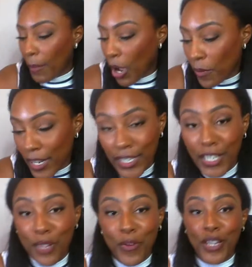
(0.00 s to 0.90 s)
already
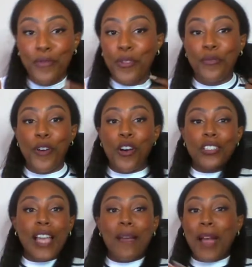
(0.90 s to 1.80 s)
getting ready for the fall
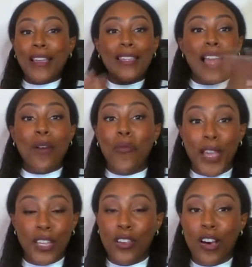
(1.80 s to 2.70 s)
time. I cannot
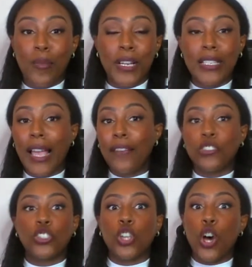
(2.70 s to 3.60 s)
wait, y'all, because I have
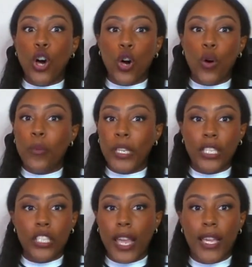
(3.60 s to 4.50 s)
so many
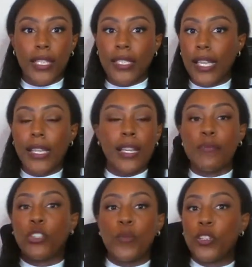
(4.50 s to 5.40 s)
jackets taking up
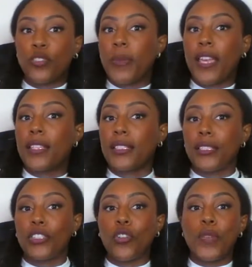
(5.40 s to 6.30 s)
so much space
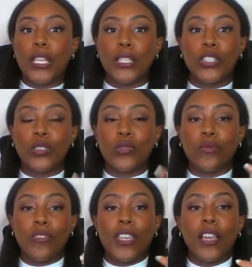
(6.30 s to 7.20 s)
and so many
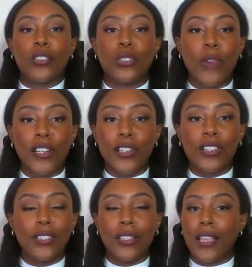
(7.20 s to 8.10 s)
thick
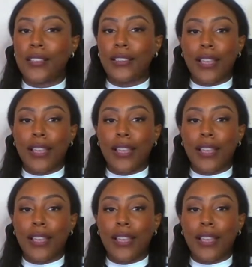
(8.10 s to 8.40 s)
sweaters and things like